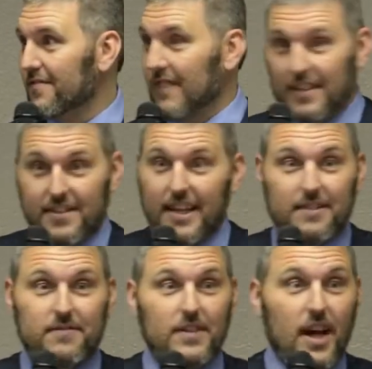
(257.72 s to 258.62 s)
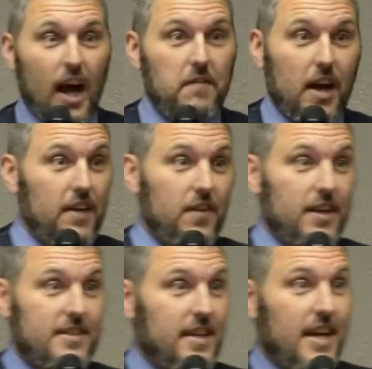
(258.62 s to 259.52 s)
That's it. I'm not even going
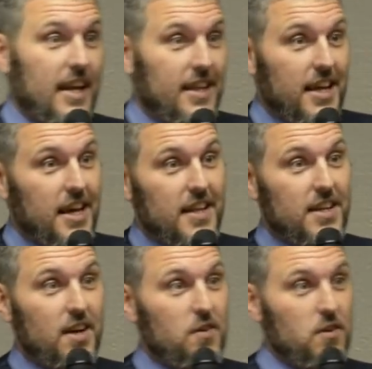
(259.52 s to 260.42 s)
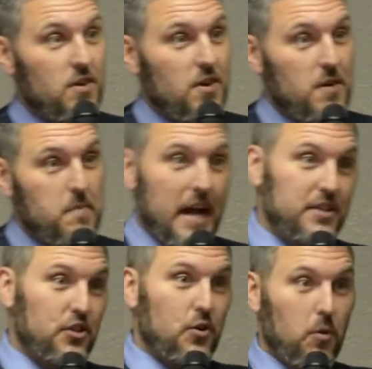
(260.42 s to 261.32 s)
to say the other
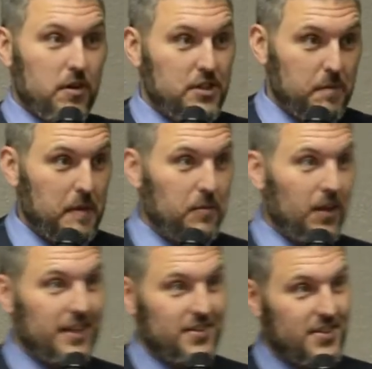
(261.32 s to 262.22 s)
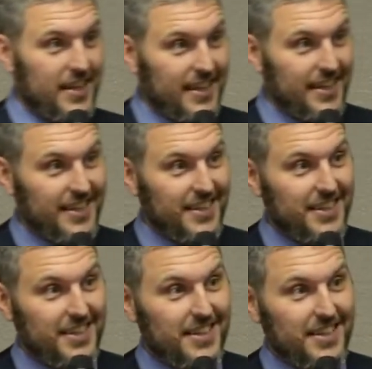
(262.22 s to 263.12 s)
magical words that people like to say
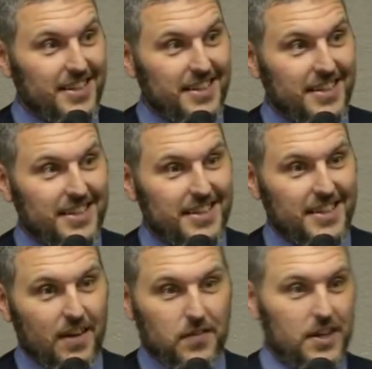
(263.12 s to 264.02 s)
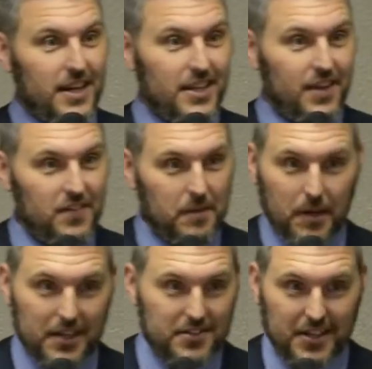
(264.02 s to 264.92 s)
every 9 11. I'm not going
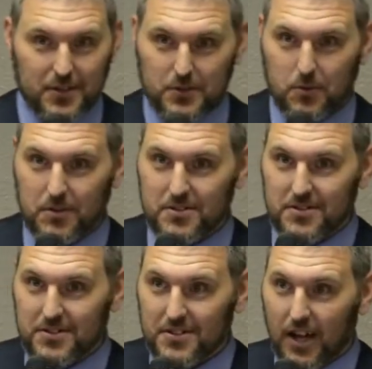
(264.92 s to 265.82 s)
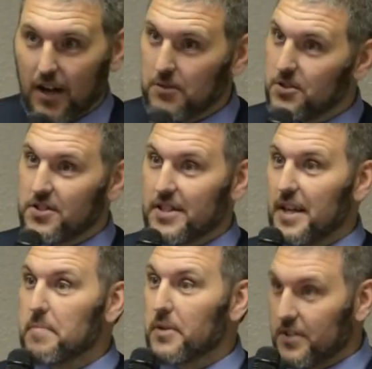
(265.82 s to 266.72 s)
to say those words. I will just say
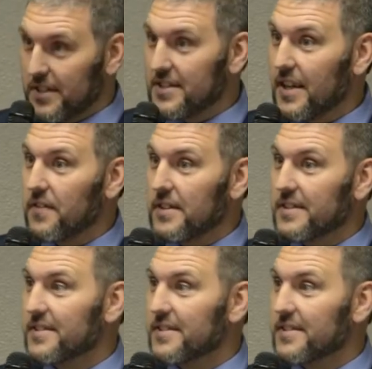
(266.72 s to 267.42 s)
building seven.